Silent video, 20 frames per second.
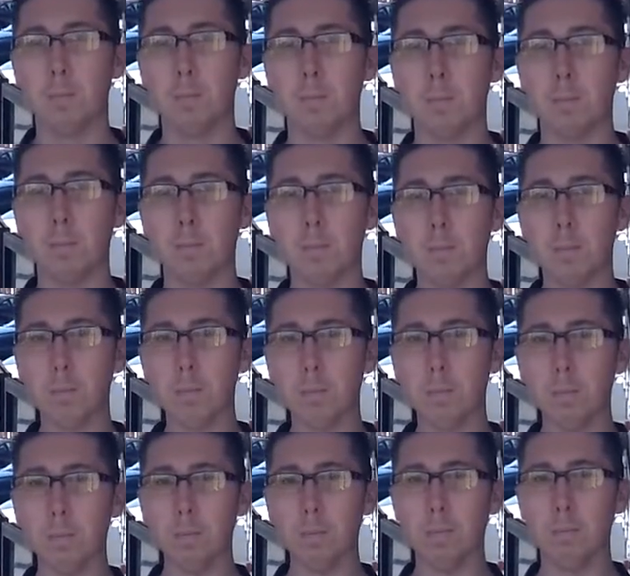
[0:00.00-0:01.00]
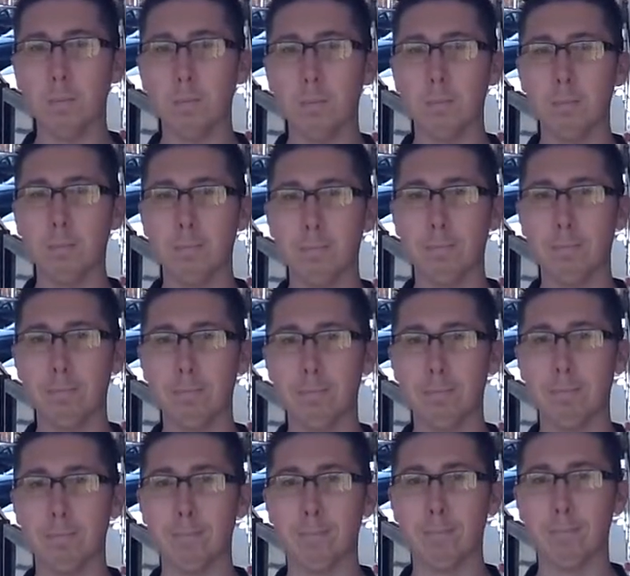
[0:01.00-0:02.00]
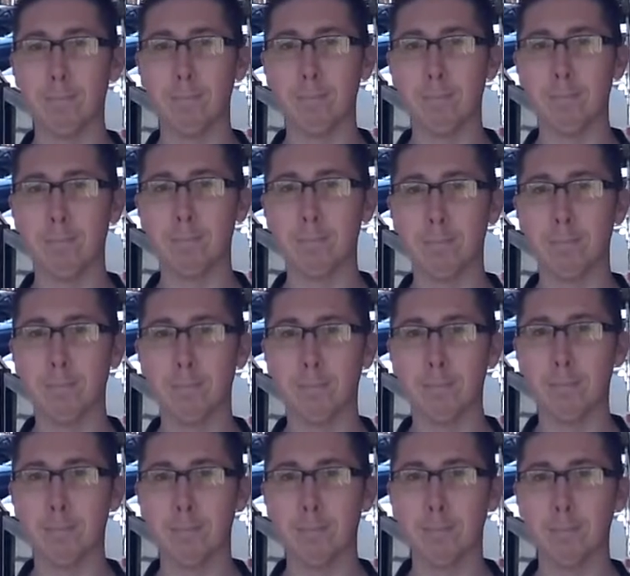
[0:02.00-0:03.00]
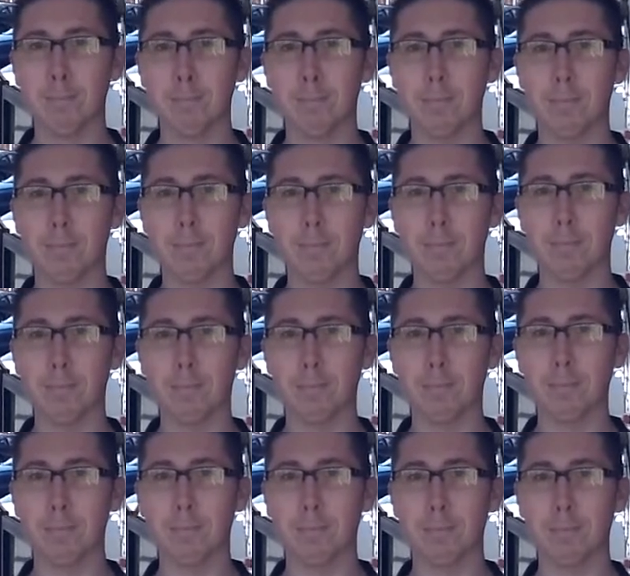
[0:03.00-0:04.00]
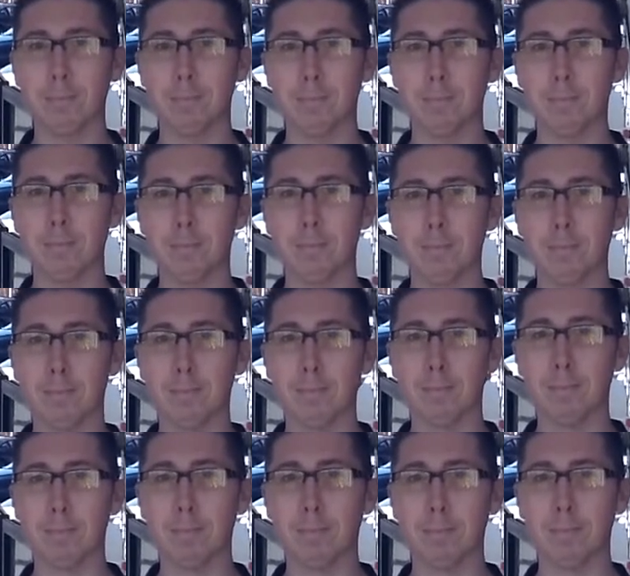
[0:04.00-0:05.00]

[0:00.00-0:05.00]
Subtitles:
The person shown says nothing.